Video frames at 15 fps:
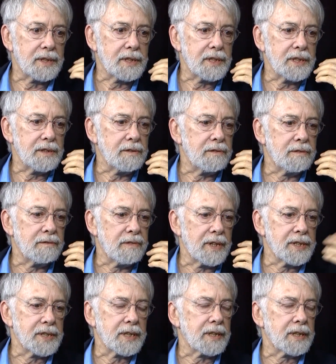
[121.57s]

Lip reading: She writes a